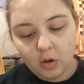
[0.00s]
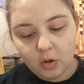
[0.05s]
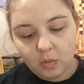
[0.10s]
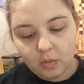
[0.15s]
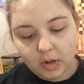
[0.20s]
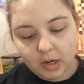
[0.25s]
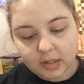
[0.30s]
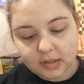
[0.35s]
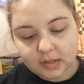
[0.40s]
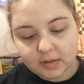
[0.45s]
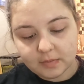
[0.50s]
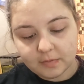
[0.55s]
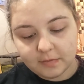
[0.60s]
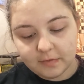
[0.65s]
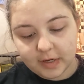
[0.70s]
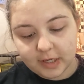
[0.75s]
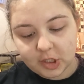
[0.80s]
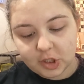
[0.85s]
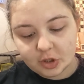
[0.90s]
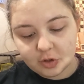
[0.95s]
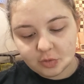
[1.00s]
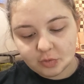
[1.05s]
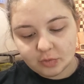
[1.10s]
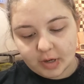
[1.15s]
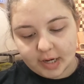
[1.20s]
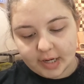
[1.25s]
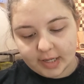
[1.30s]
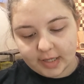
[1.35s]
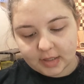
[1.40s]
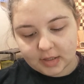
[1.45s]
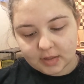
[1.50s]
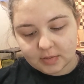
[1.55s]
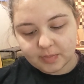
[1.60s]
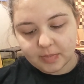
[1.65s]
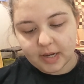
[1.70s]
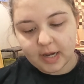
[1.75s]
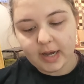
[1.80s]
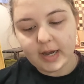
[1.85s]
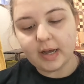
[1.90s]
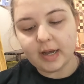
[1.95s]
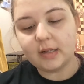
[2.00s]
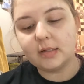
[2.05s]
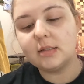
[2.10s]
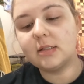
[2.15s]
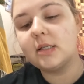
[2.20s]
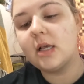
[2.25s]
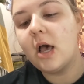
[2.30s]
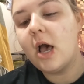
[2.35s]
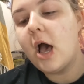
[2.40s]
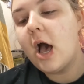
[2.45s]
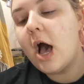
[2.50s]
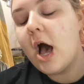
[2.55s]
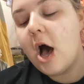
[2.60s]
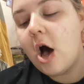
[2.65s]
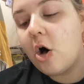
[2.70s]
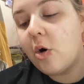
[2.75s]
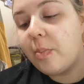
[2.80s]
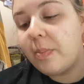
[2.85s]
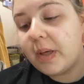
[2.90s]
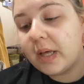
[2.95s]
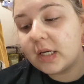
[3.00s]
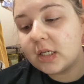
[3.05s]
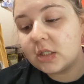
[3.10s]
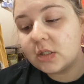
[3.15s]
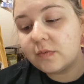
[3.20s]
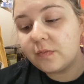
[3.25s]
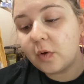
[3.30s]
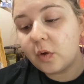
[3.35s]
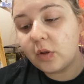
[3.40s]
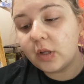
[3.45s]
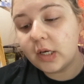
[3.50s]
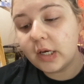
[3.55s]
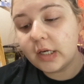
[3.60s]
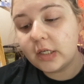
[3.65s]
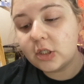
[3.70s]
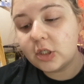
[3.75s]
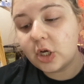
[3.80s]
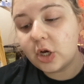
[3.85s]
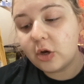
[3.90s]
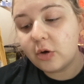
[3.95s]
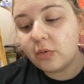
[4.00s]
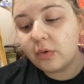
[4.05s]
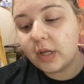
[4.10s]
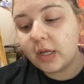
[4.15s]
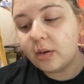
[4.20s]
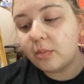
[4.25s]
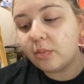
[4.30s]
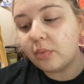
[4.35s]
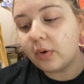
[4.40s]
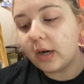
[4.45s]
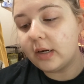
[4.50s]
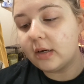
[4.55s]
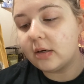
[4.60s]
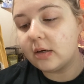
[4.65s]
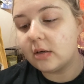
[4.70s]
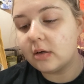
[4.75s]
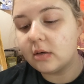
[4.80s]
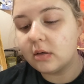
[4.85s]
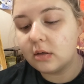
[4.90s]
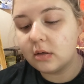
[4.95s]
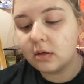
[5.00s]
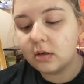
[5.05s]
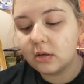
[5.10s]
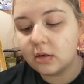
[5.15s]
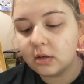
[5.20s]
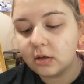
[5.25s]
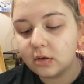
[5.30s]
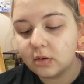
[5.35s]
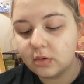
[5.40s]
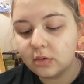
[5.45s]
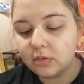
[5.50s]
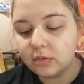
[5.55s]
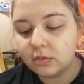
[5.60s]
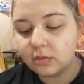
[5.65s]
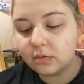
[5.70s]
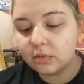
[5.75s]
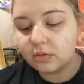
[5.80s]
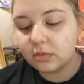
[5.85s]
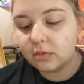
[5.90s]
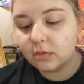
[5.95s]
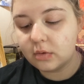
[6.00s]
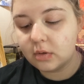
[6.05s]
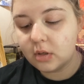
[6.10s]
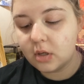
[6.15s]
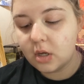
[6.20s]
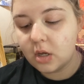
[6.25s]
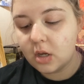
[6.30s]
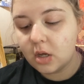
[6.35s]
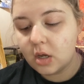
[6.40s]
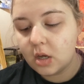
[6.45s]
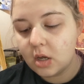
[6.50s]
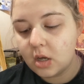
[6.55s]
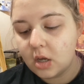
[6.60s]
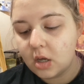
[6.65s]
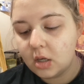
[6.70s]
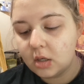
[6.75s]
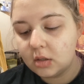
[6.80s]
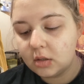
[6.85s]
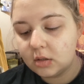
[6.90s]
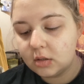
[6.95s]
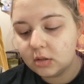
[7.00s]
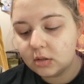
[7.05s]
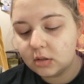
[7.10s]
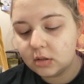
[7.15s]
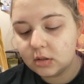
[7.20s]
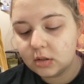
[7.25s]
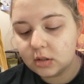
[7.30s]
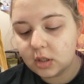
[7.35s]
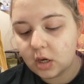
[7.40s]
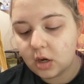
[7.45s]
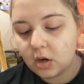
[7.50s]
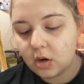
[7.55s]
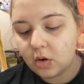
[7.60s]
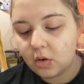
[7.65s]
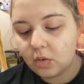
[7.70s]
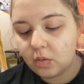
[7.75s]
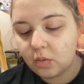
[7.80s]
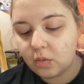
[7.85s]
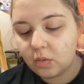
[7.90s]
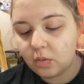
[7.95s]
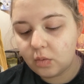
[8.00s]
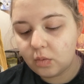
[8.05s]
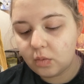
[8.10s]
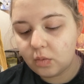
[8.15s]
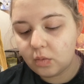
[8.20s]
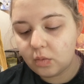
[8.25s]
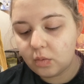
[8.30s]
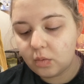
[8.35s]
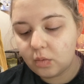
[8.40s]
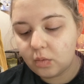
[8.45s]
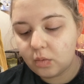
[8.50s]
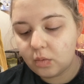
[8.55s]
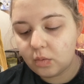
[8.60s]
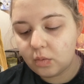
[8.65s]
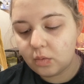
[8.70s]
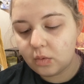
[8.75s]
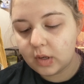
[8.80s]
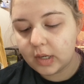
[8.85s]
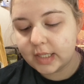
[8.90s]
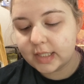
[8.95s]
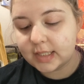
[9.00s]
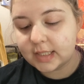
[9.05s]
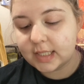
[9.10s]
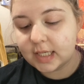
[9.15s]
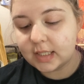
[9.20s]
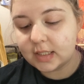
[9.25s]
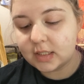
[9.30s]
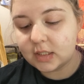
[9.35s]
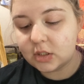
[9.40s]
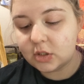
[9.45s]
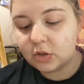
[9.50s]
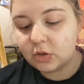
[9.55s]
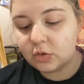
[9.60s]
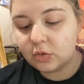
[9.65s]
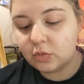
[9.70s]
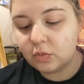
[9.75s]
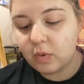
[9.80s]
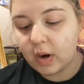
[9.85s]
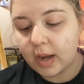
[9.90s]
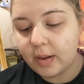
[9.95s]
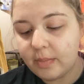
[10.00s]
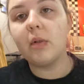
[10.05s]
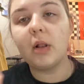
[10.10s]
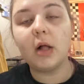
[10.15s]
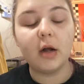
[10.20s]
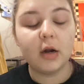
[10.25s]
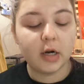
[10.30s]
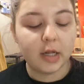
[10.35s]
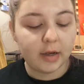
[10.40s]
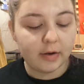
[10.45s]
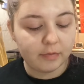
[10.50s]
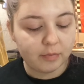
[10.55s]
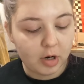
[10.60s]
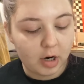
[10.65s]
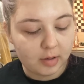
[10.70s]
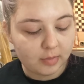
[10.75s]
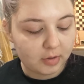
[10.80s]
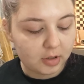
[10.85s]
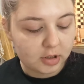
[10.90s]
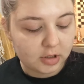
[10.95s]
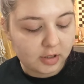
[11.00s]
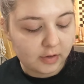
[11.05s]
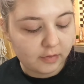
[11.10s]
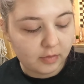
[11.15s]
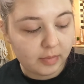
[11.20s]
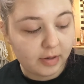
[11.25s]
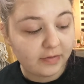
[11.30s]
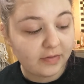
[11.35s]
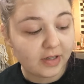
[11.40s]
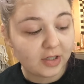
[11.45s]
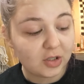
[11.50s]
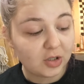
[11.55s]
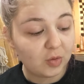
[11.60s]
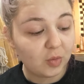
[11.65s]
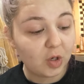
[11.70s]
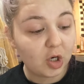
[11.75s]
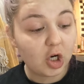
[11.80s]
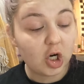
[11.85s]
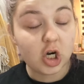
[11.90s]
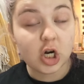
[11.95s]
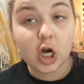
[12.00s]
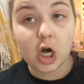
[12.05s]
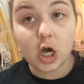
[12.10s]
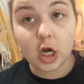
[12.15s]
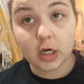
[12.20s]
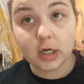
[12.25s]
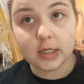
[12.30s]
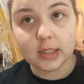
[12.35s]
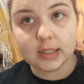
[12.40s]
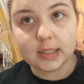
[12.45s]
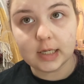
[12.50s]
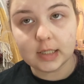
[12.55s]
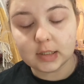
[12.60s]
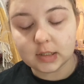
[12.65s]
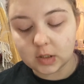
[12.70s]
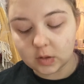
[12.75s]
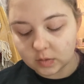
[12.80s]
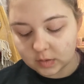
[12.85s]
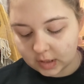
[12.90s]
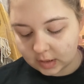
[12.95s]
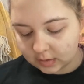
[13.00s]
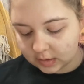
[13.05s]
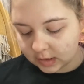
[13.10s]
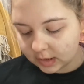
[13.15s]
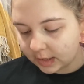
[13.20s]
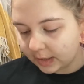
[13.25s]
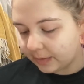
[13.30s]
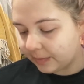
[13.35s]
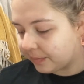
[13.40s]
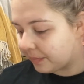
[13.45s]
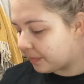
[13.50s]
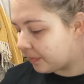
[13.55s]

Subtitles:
We got some facial radiance pads. Help exfoliate, tone, and brighten. Ooh. So it says to wipe. Well, I already have primer and stuff on my face, so we're not going to test those out today.